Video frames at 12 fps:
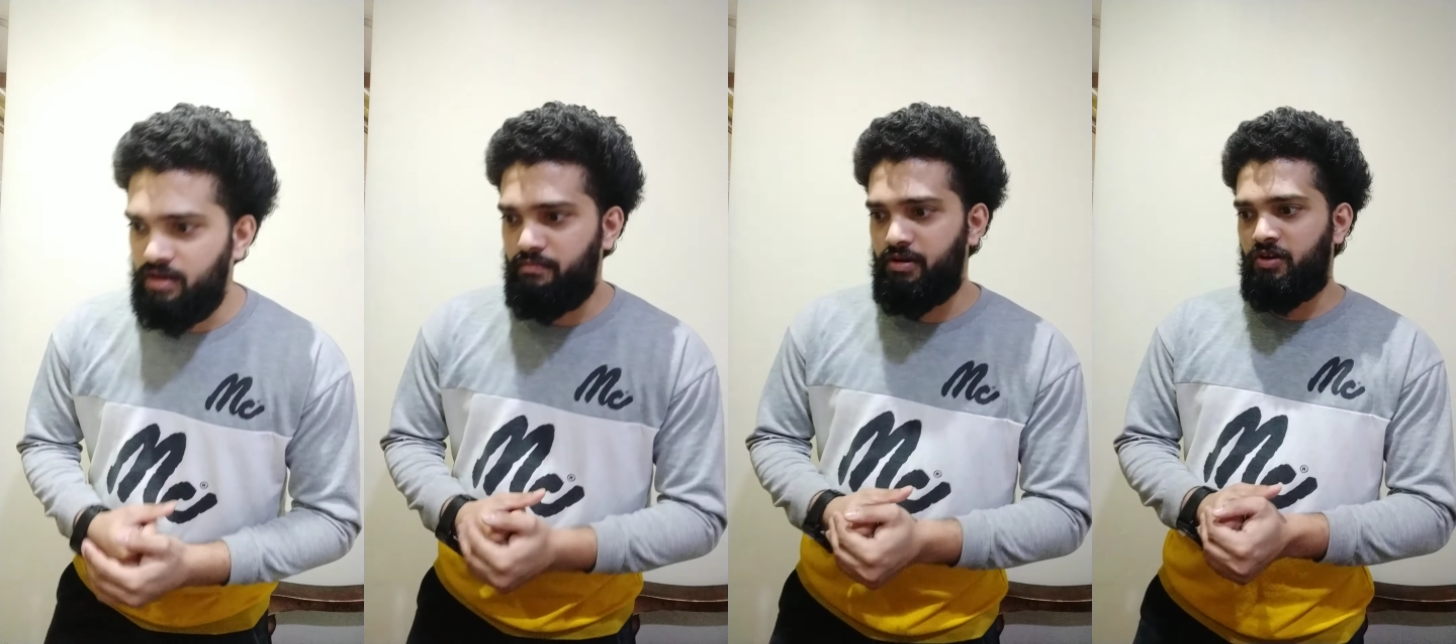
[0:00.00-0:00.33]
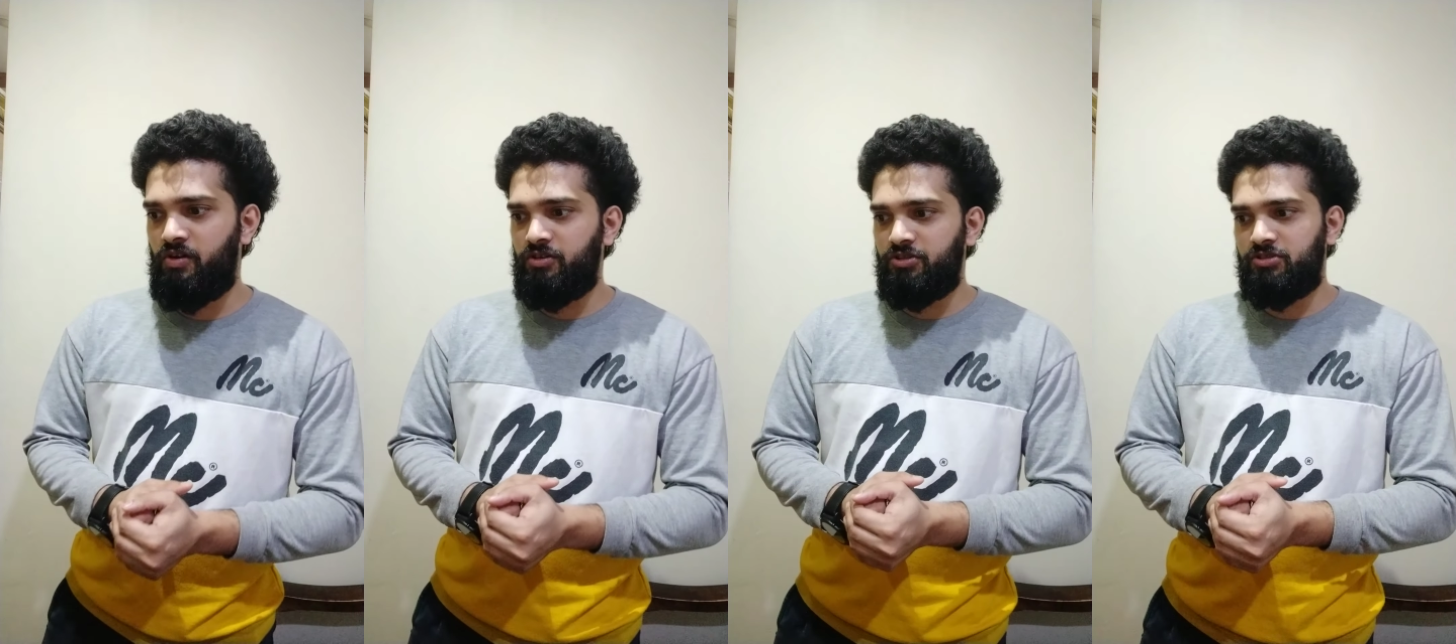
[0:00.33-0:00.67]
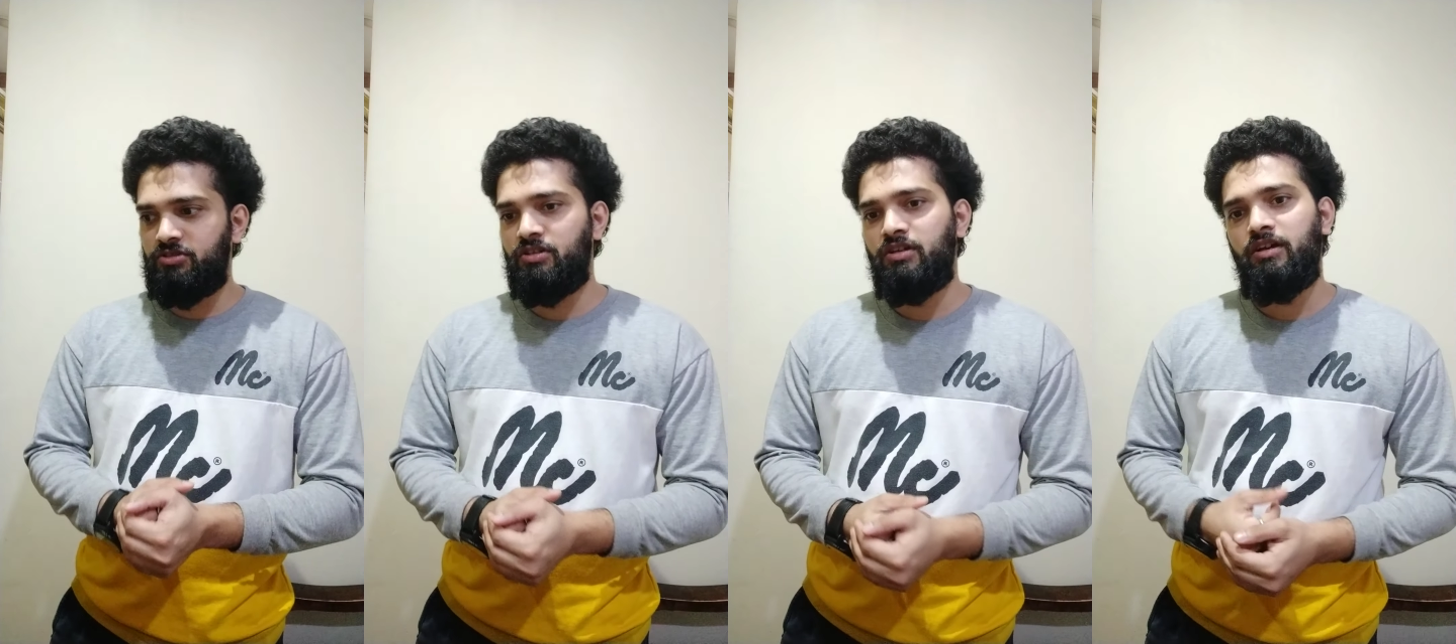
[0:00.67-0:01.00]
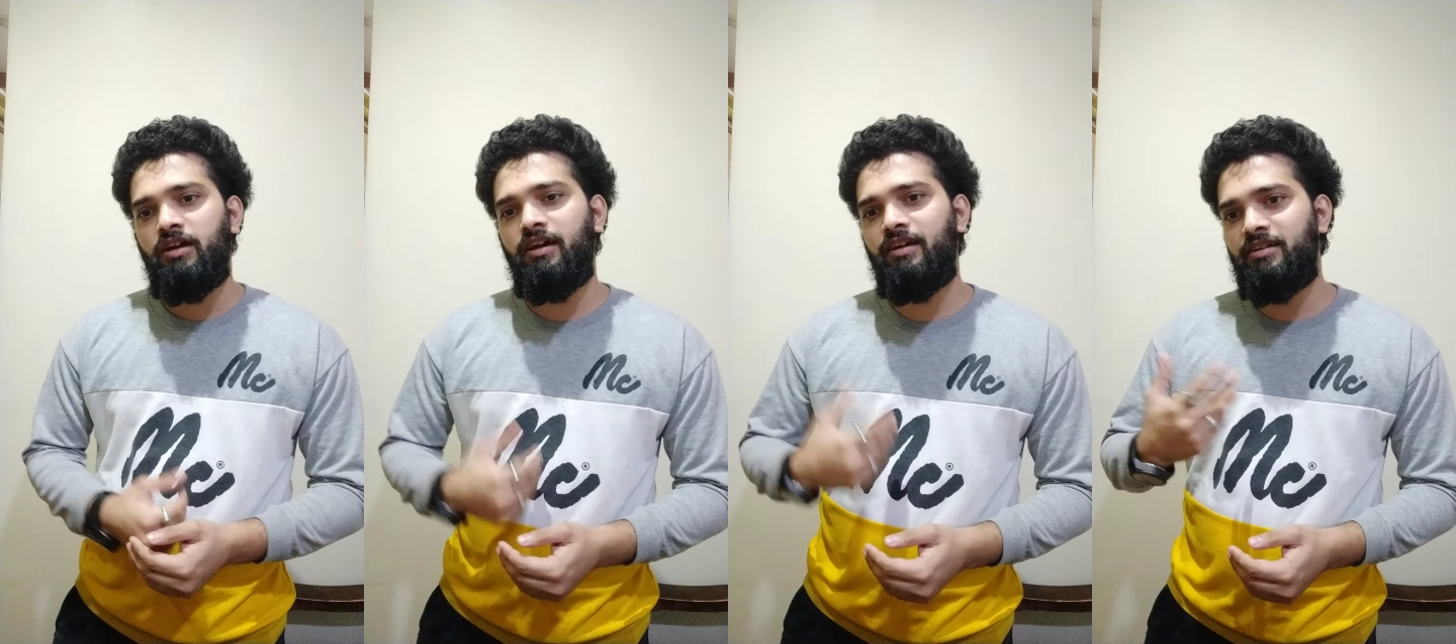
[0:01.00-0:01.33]
because
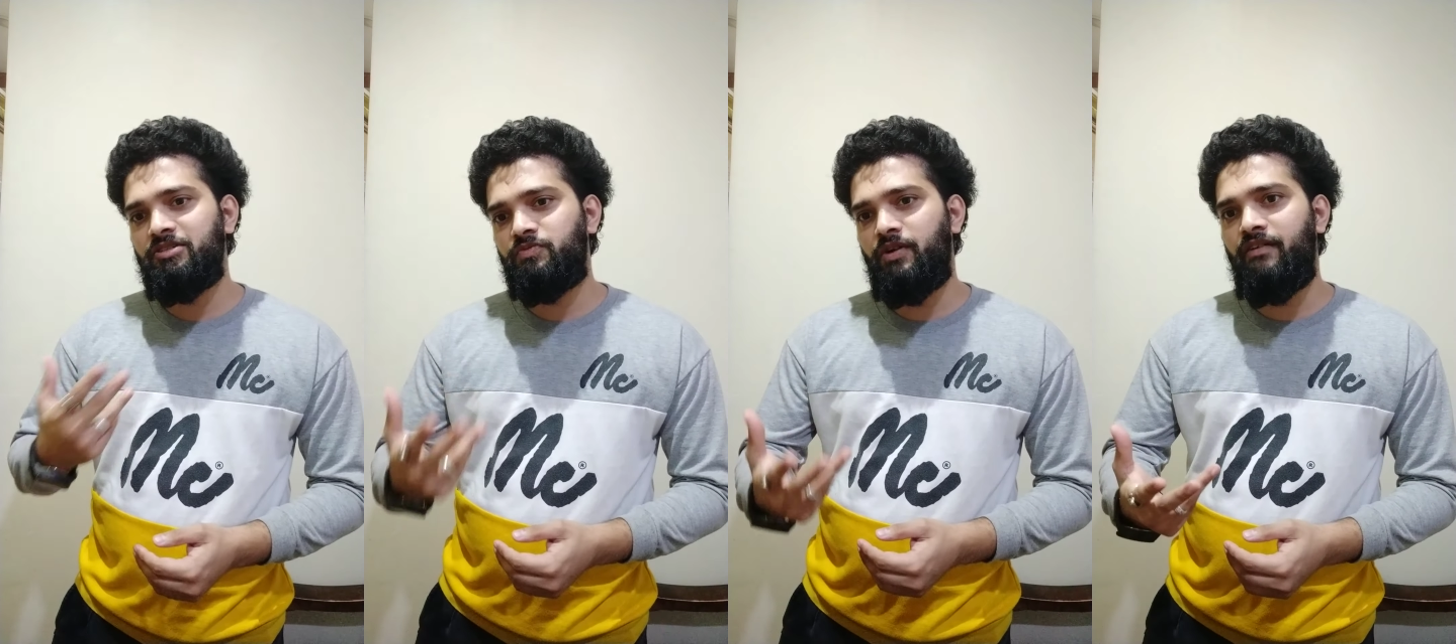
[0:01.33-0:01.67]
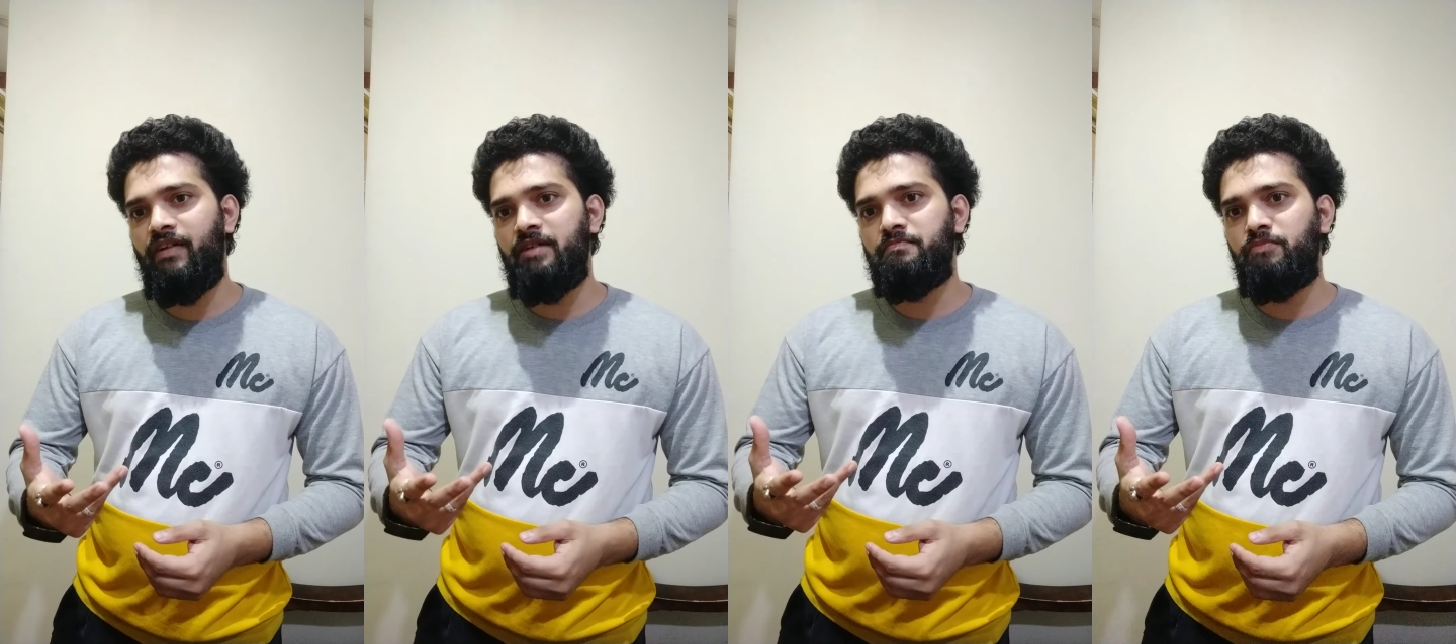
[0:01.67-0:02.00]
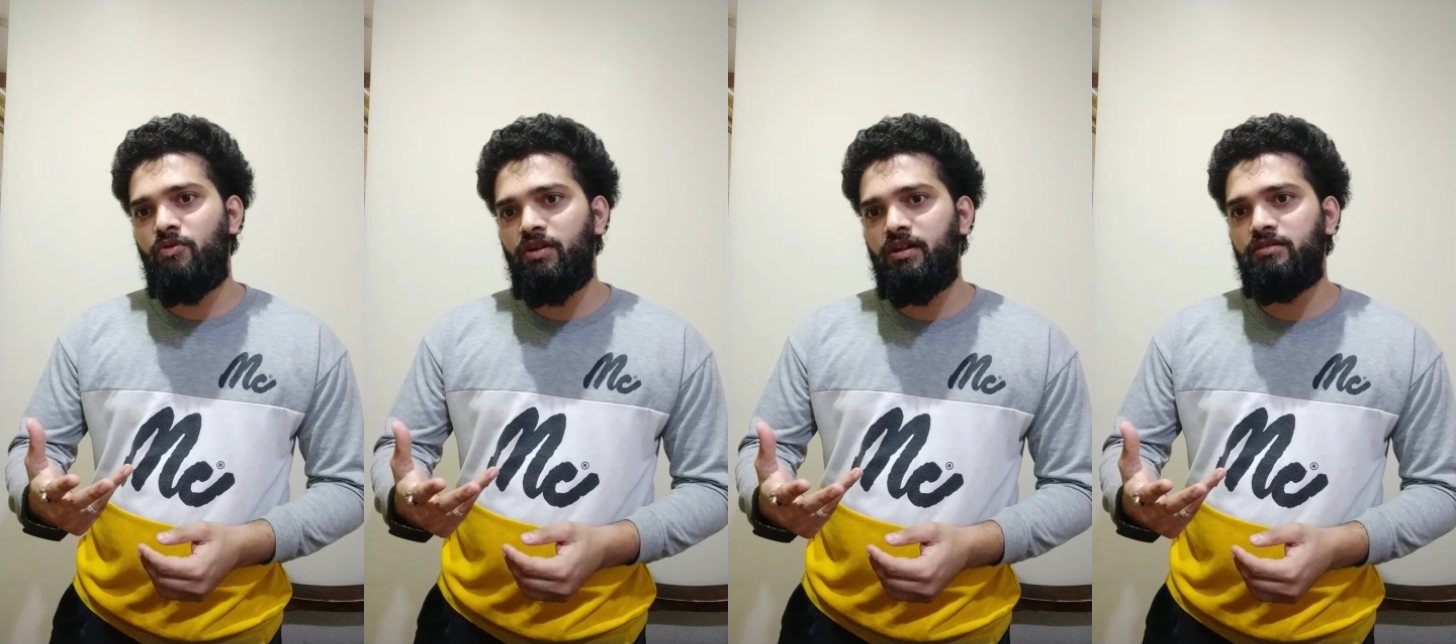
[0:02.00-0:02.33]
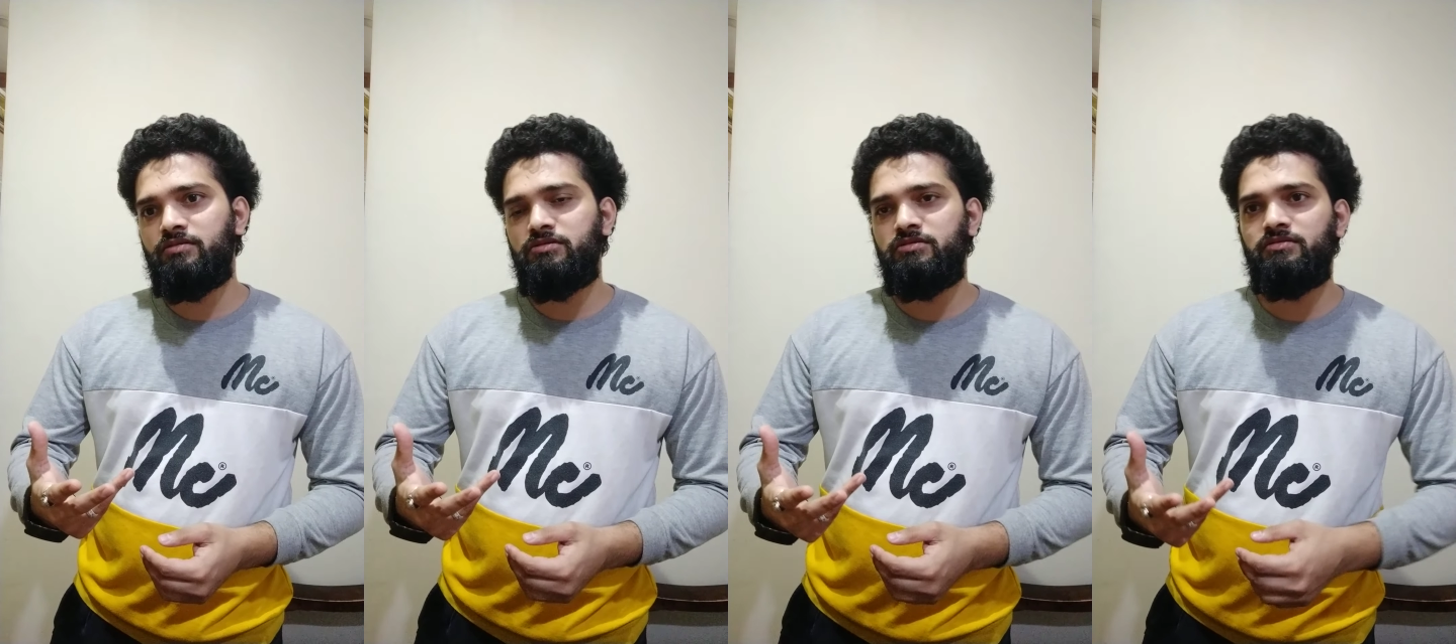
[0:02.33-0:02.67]
it is very
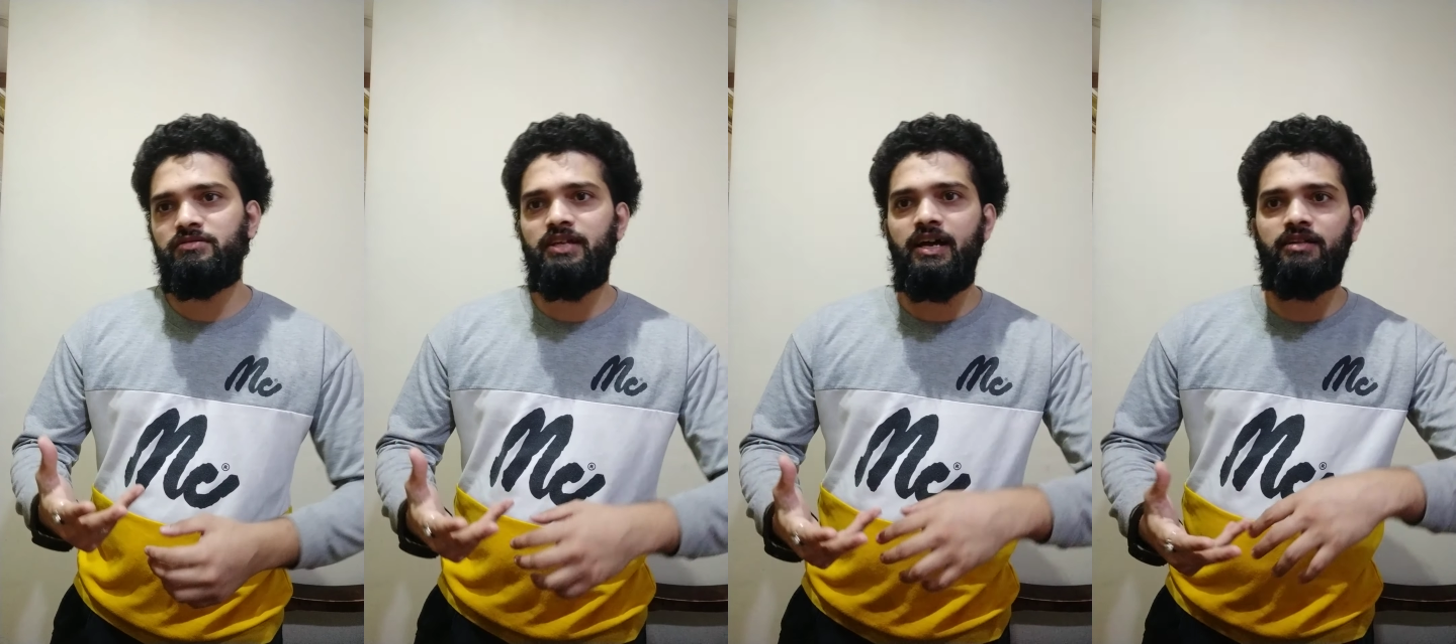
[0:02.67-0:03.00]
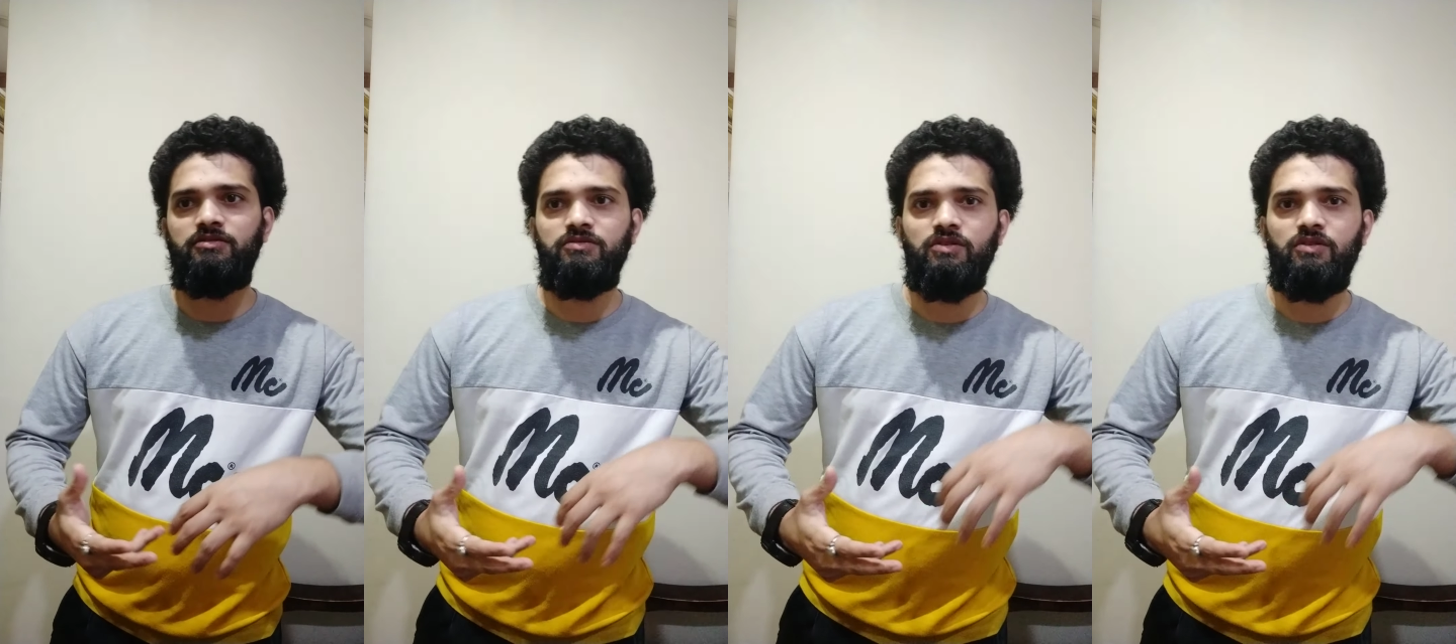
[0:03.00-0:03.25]
important that